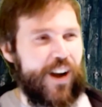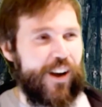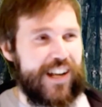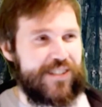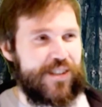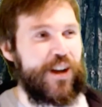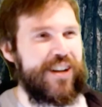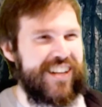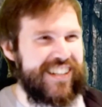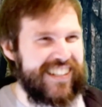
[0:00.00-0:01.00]
All right,
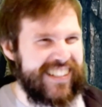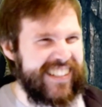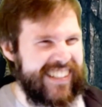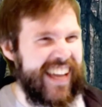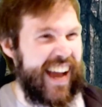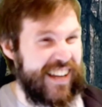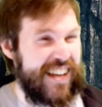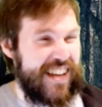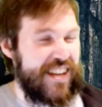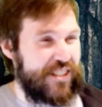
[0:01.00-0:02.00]
easily so, catch up.
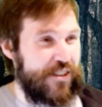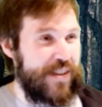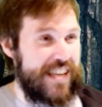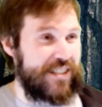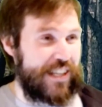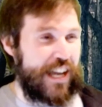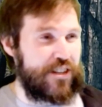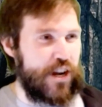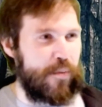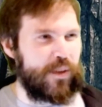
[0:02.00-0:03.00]
Yeah, so you easily
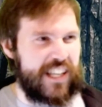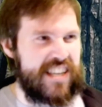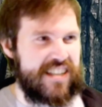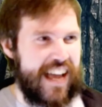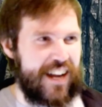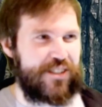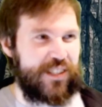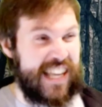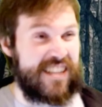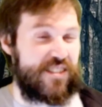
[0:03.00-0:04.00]
catch up. Like he's
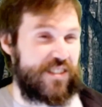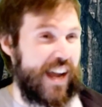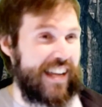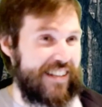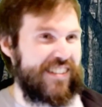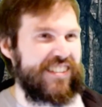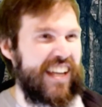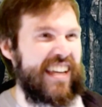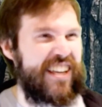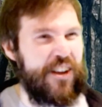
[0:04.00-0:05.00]
actually in sight.
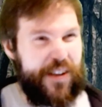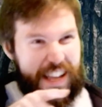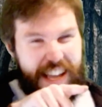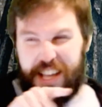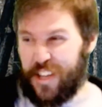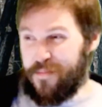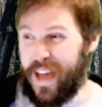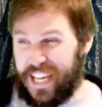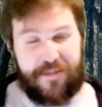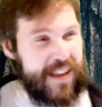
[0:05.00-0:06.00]
Like you, I, I, I, you
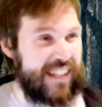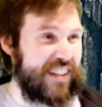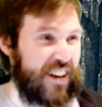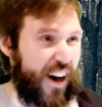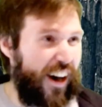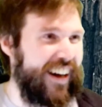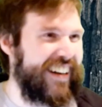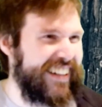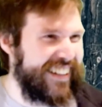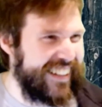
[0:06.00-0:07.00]
make him get in the
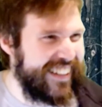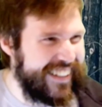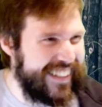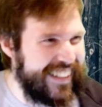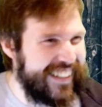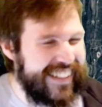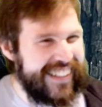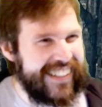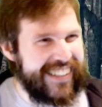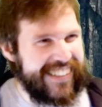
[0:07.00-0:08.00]
car. Probably ten
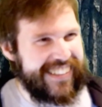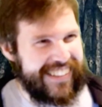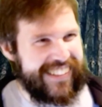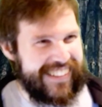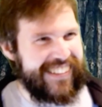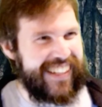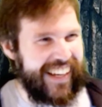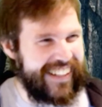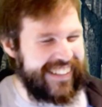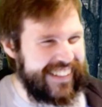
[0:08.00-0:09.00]
miles cycle an hour. faster.
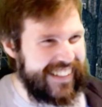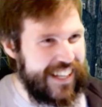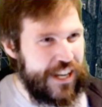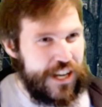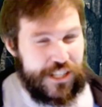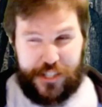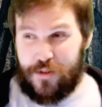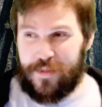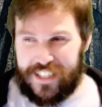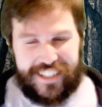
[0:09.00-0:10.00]
yeah. yeah
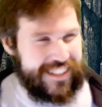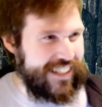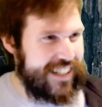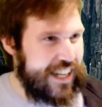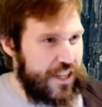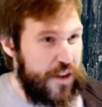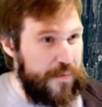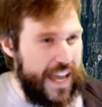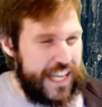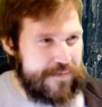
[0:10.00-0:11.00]
so you slowly
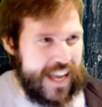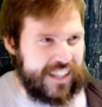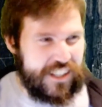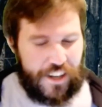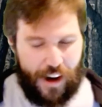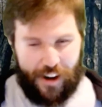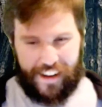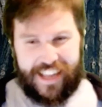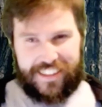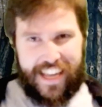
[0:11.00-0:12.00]
you up. make him get in the
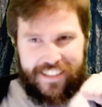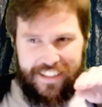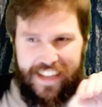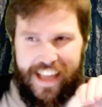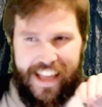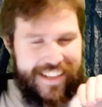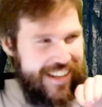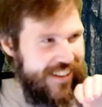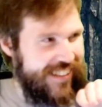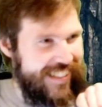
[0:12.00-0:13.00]
car, and then I'm
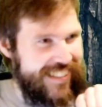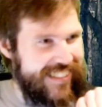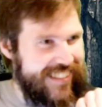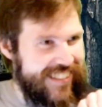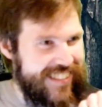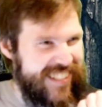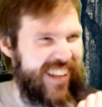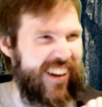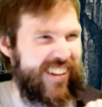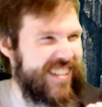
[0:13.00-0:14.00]
already winded.
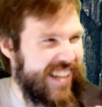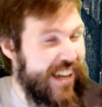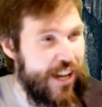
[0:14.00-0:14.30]
So,